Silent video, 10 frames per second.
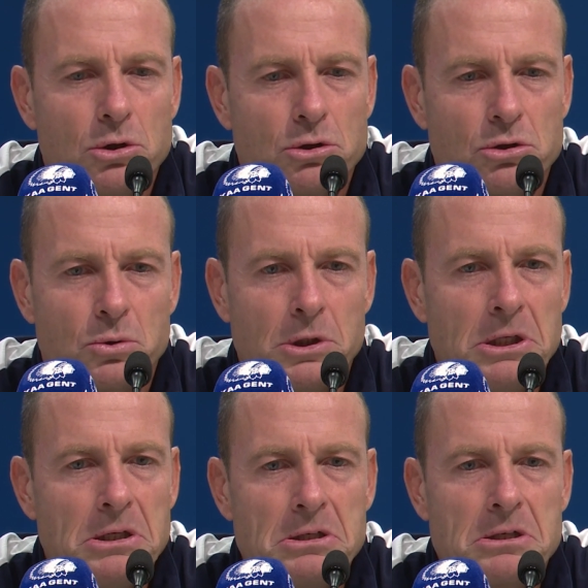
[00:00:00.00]
So
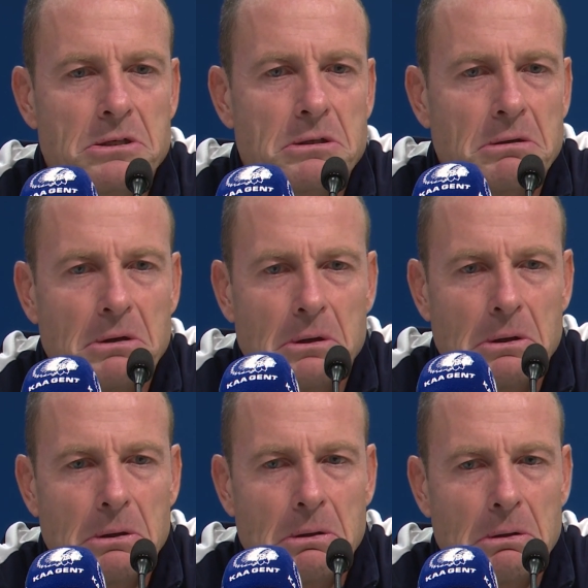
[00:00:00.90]
he is
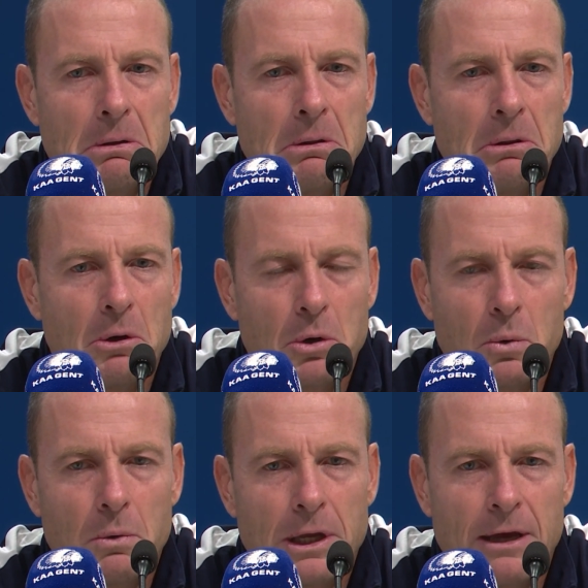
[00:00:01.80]
not
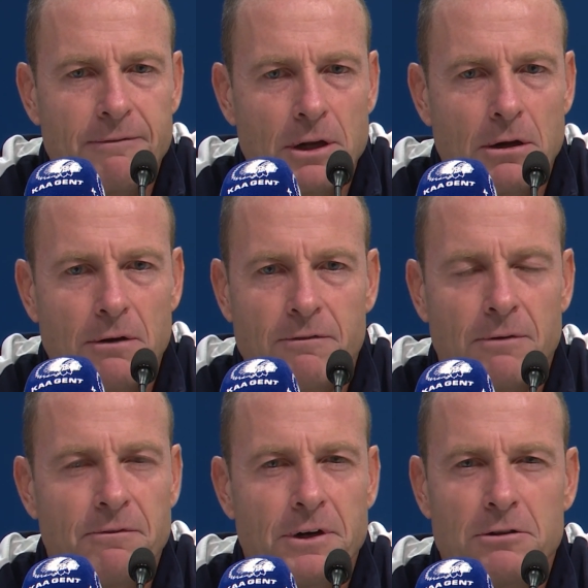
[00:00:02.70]
only having a lot of
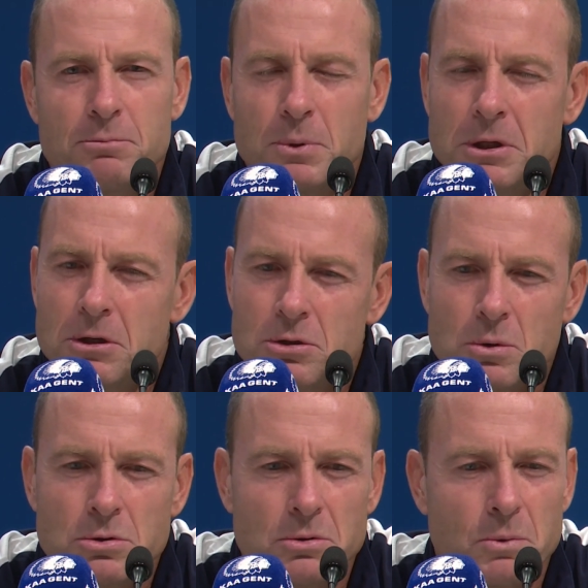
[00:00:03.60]
confidence, but he's
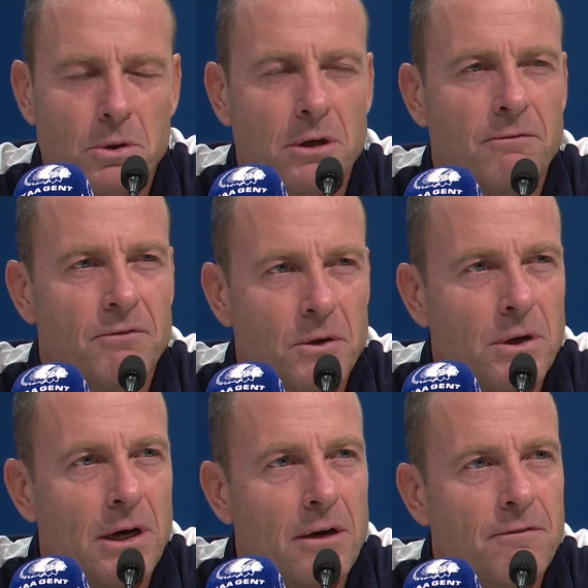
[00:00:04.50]
also working
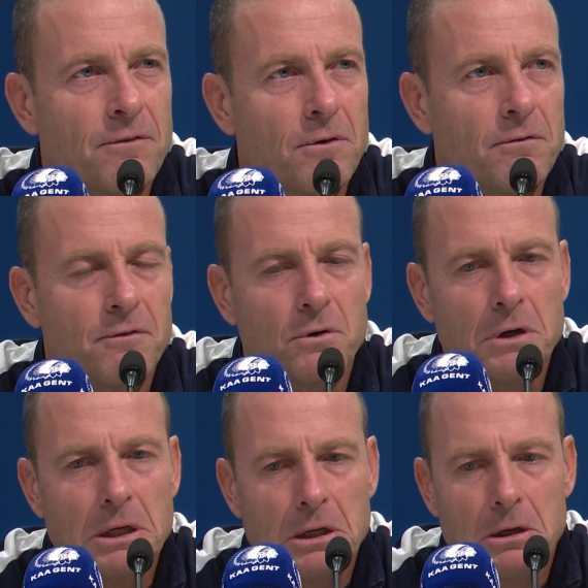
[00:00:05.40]
very hard for
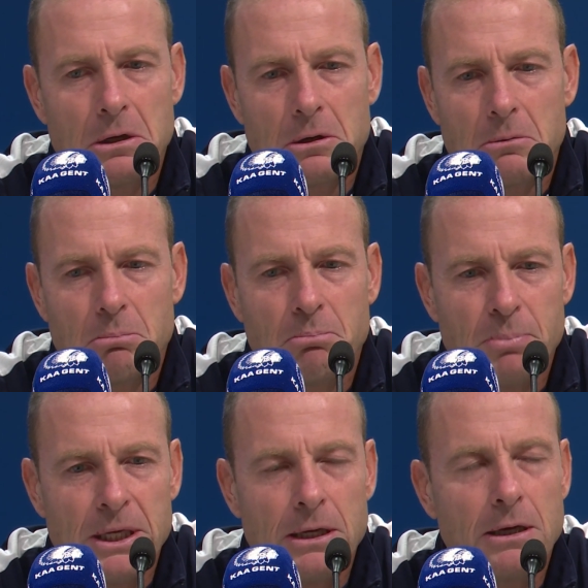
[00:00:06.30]

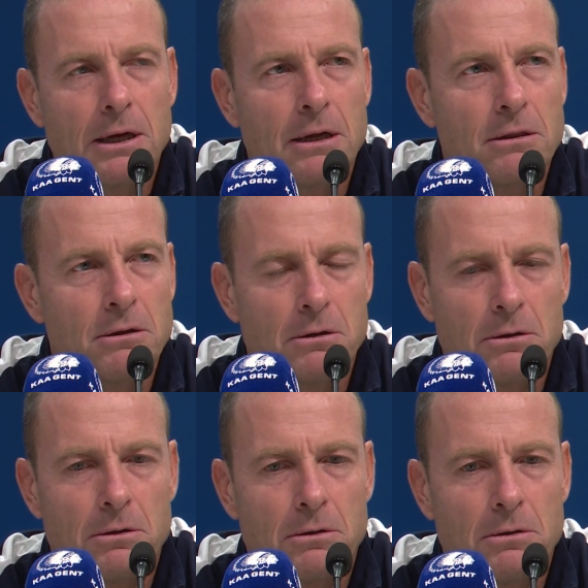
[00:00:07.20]
being at
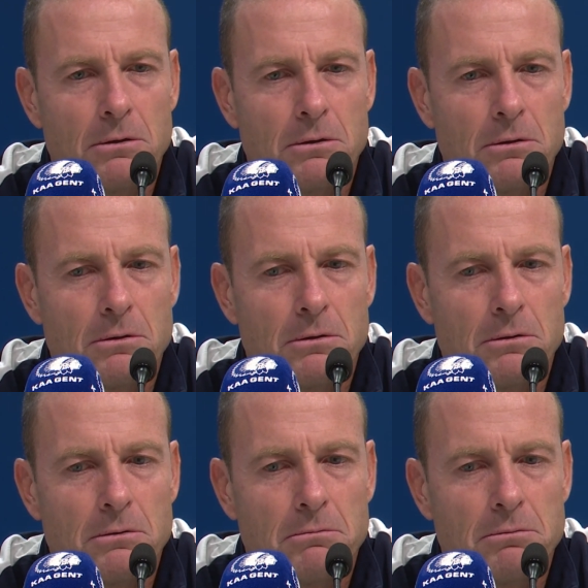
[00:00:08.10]

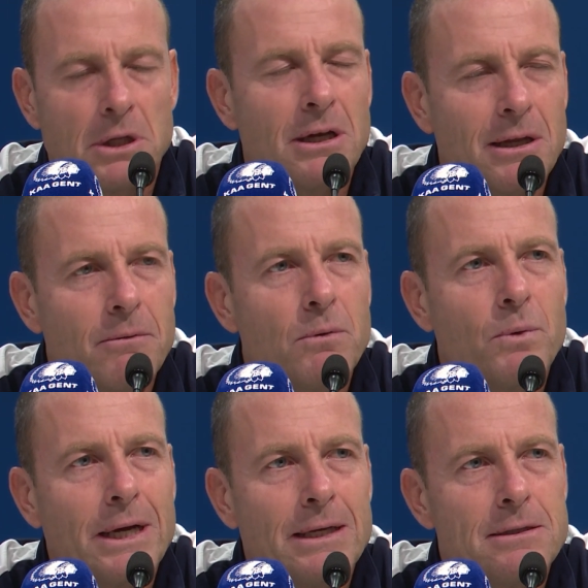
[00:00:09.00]
the level
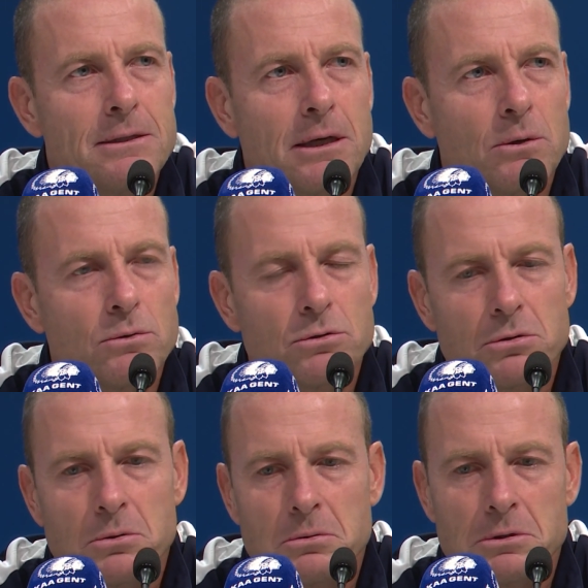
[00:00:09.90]
where he is now.
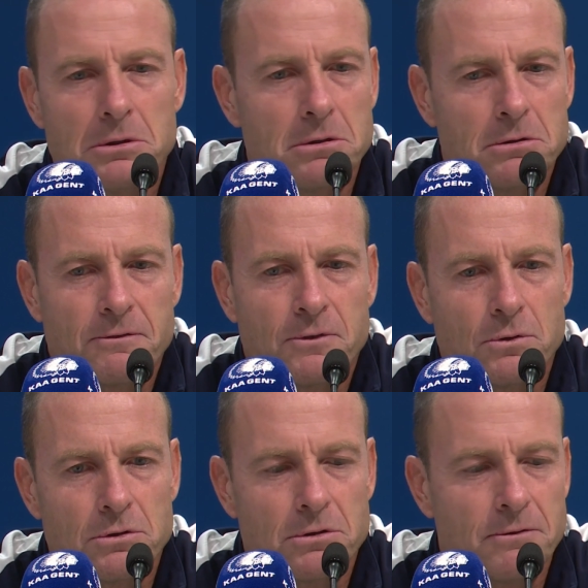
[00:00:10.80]
So this is of
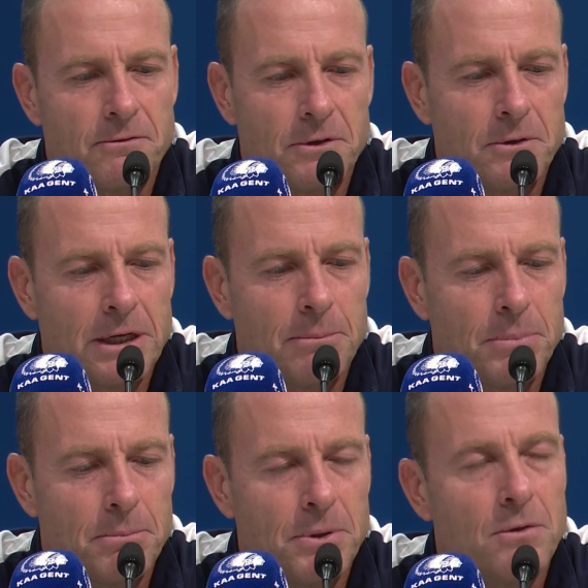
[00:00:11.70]
course a very
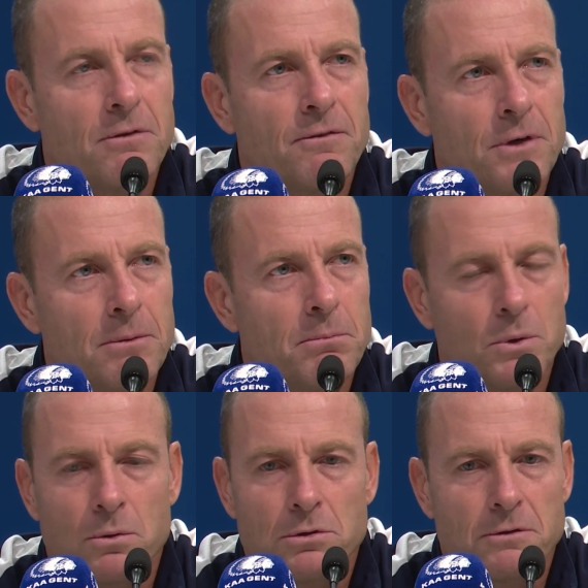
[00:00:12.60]
happy period for him,
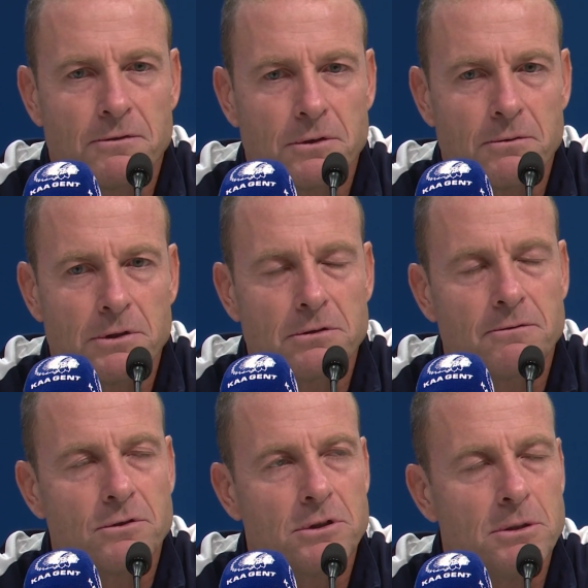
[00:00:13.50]
but also for the rest
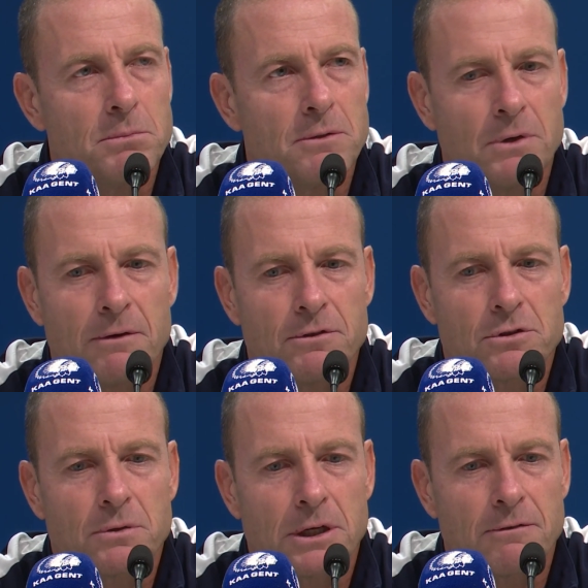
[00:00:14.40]
of the team, that we have a
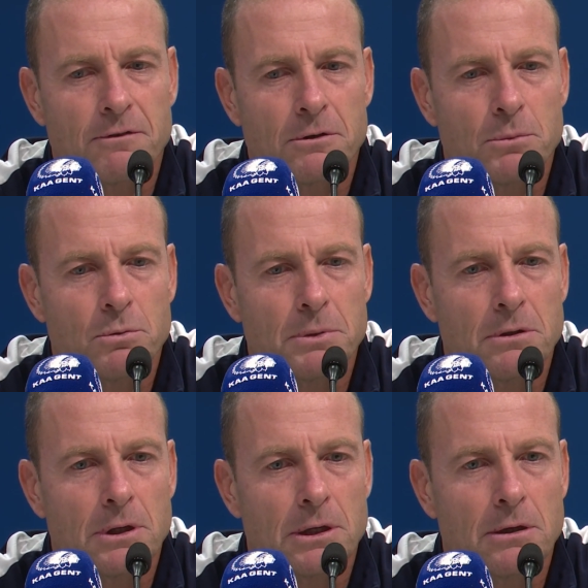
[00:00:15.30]
striker for the
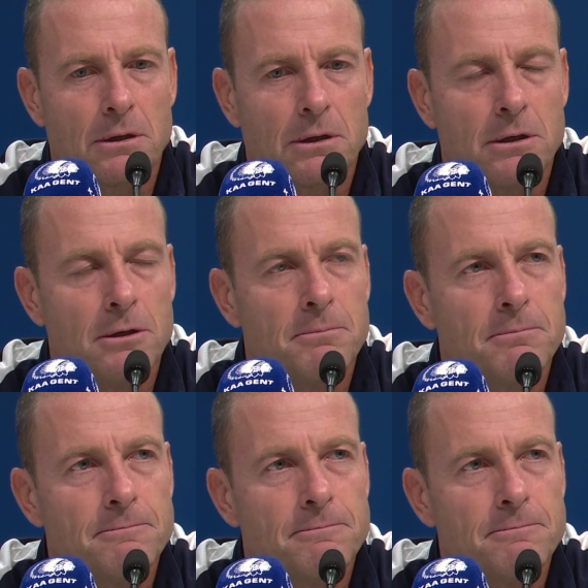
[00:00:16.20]
moment like he.